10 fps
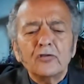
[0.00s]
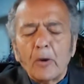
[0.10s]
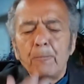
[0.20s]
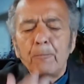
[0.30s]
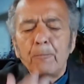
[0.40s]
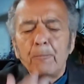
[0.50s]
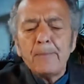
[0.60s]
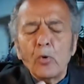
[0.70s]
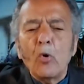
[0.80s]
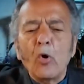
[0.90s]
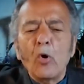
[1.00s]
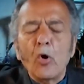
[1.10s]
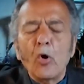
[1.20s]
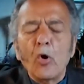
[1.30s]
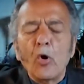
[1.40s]
So people
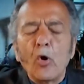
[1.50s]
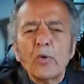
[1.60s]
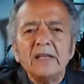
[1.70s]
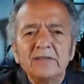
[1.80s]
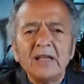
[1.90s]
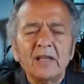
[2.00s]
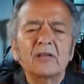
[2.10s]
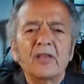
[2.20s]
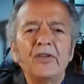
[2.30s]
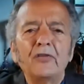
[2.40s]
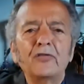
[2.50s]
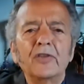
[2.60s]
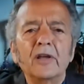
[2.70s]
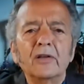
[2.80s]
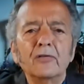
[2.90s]
are already addicted to
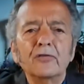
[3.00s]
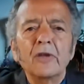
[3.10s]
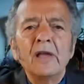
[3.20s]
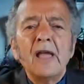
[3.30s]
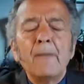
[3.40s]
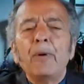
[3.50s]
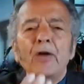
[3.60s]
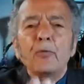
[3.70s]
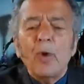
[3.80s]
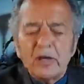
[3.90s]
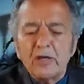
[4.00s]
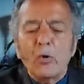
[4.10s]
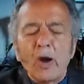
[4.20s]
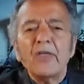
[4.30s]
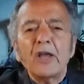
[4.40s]
these things. And by the way,
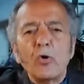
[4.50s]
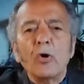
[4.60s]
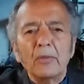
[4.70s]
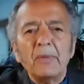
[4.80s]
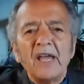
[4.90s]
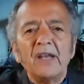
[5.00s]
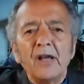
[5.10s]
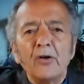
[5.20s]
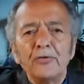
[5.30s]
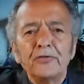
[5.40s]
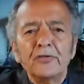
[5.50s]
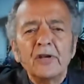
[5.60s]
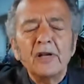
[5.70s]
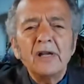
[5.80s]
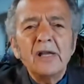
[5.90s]
you know why they call them handhelds?